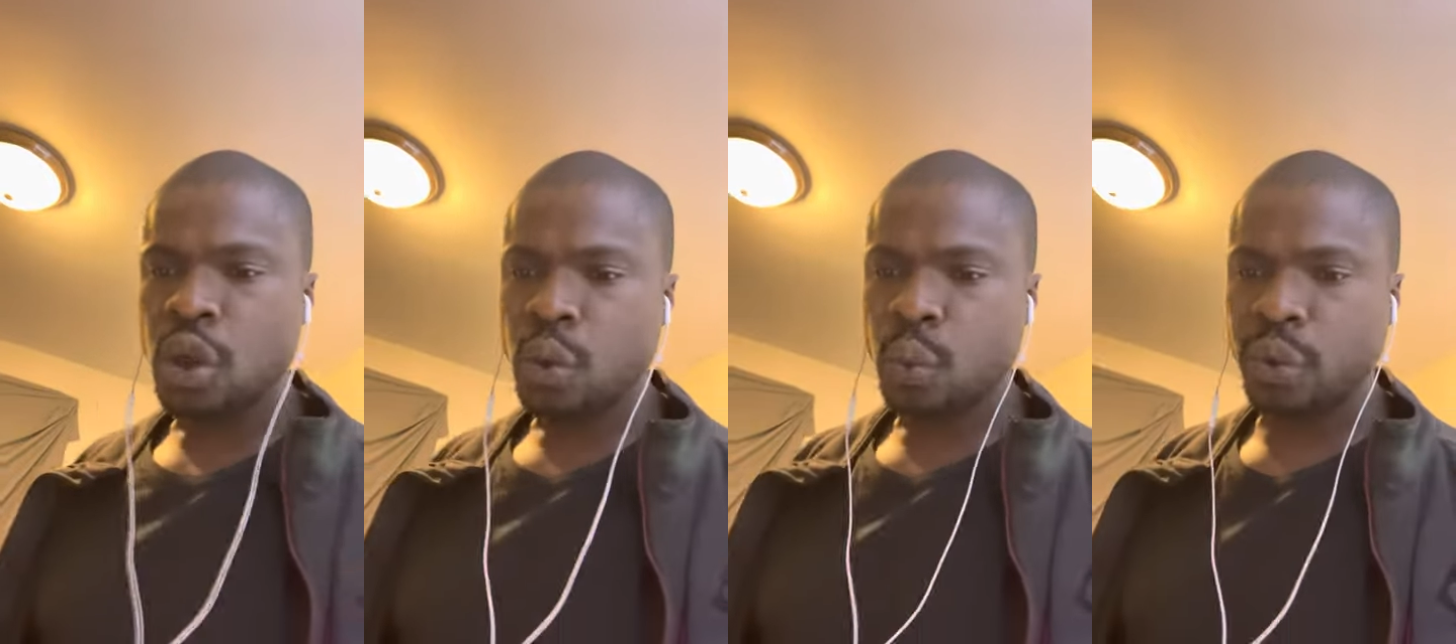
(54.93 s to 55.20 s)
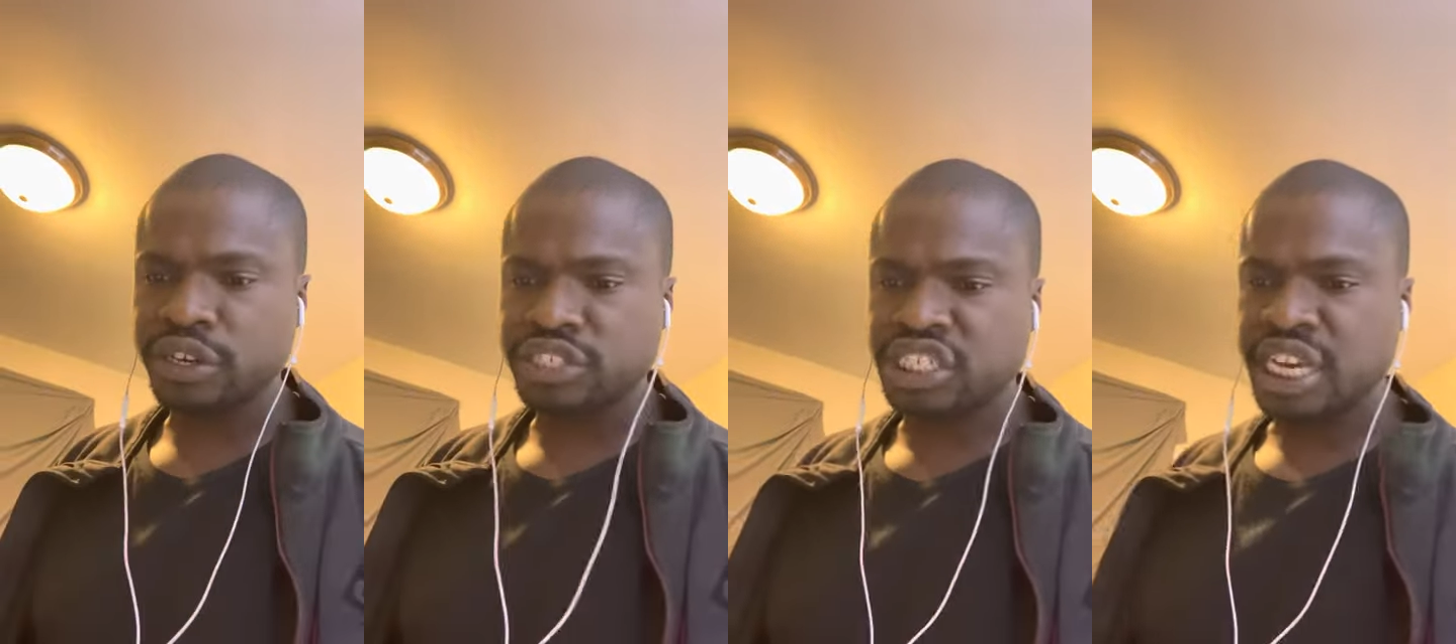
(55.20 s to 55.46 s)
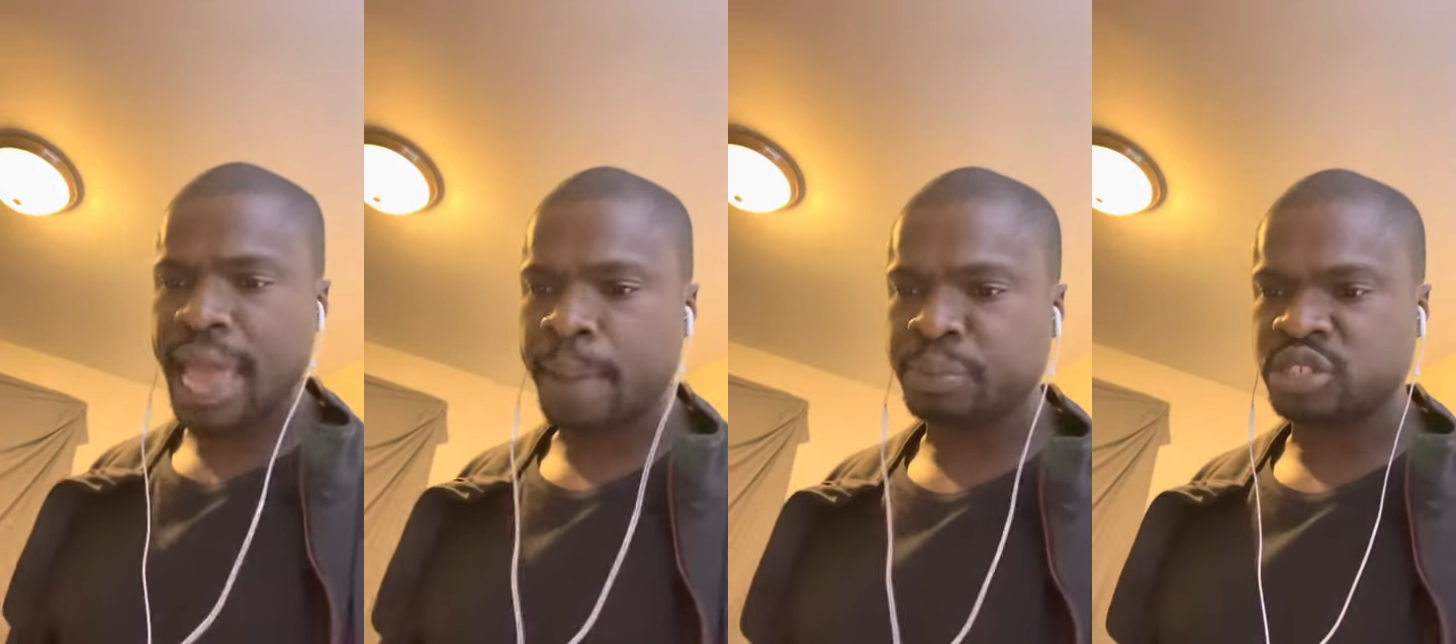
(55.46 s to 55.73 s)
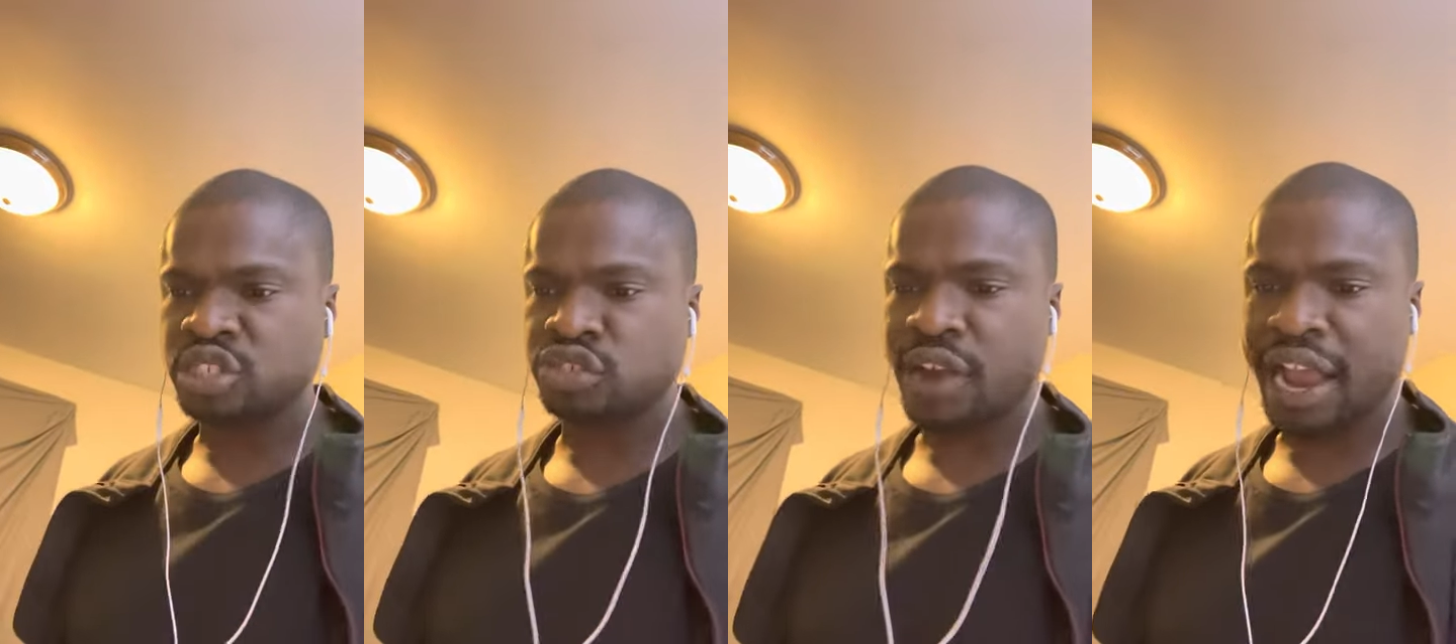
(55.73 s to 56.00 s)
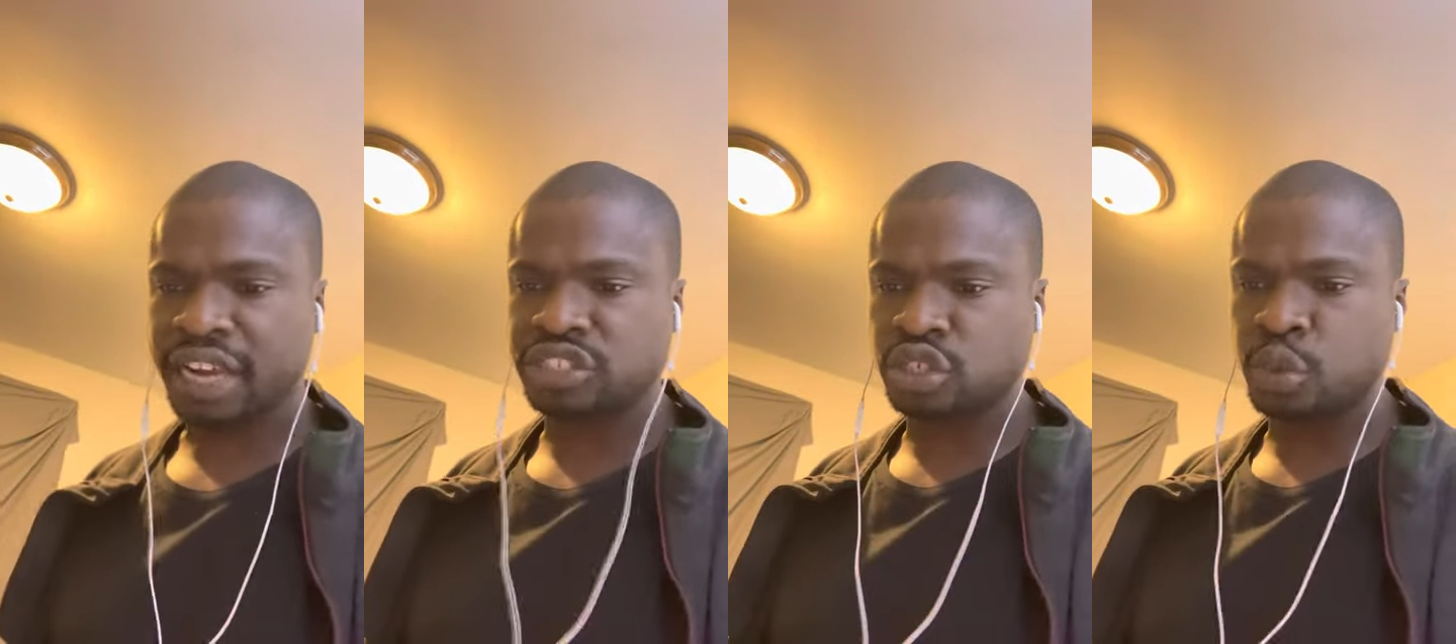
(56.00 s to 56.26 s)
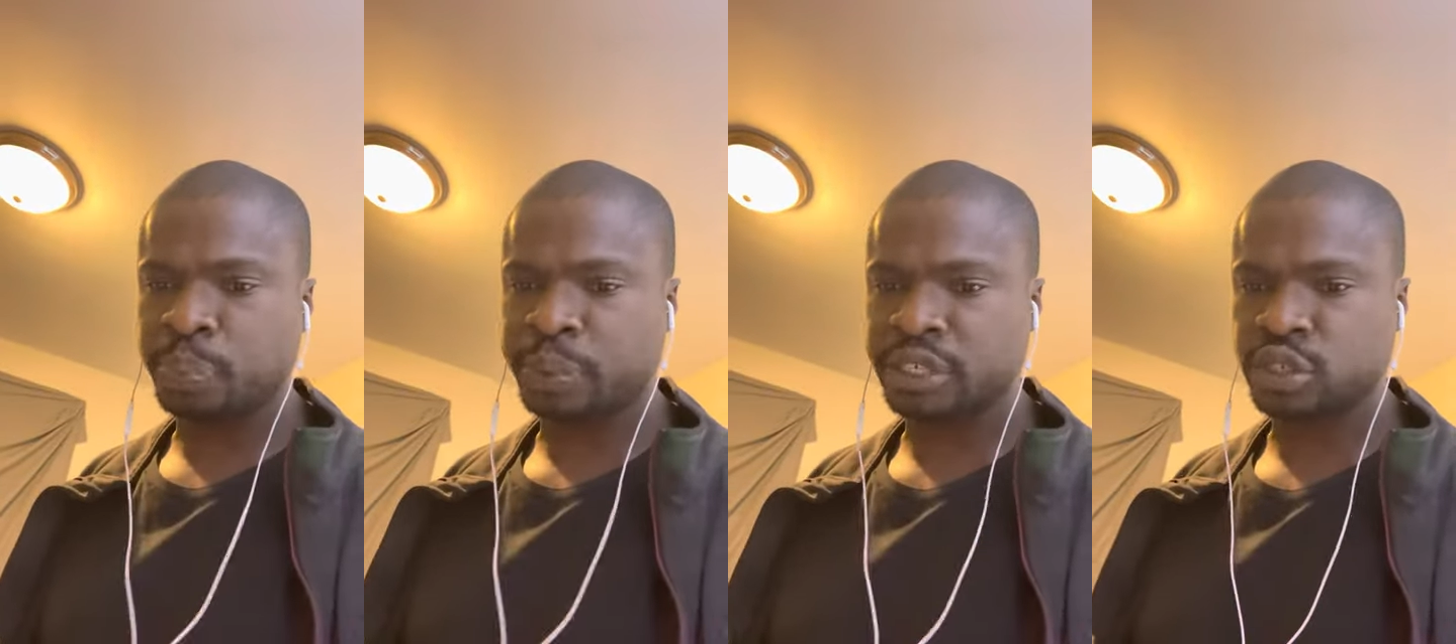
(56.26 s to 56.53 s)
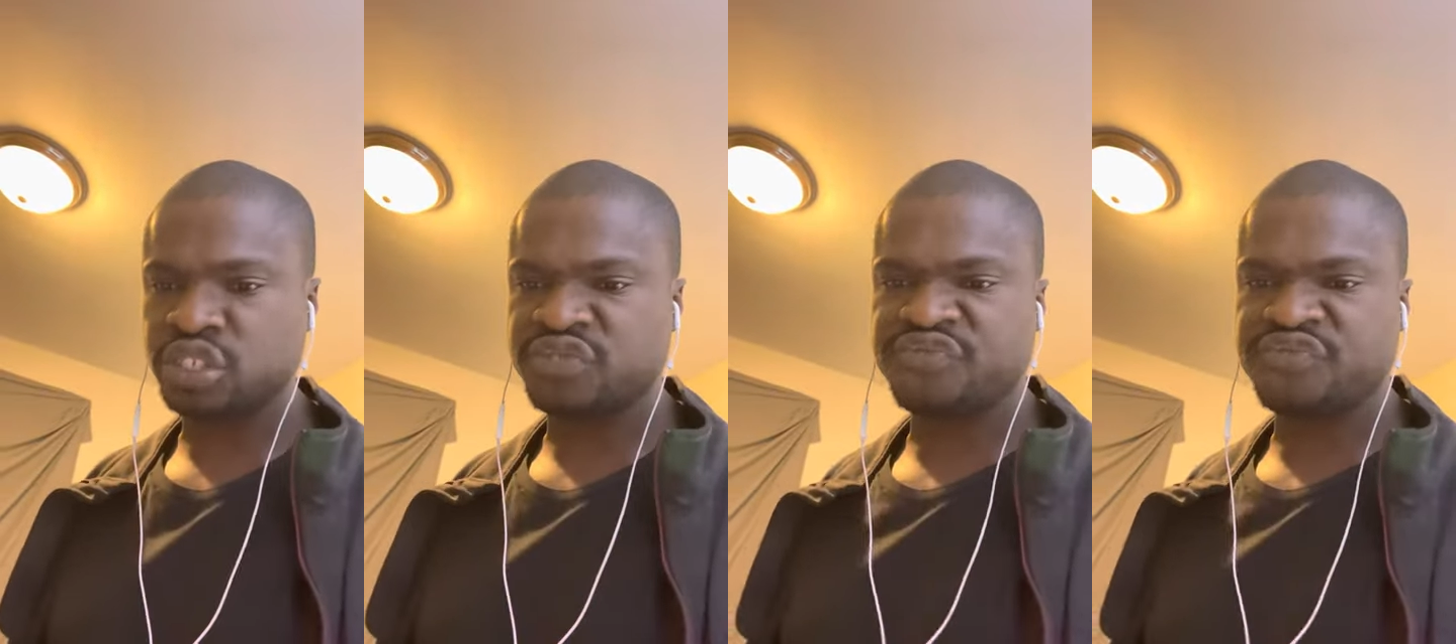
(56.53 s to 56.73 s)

which she abstracts to produce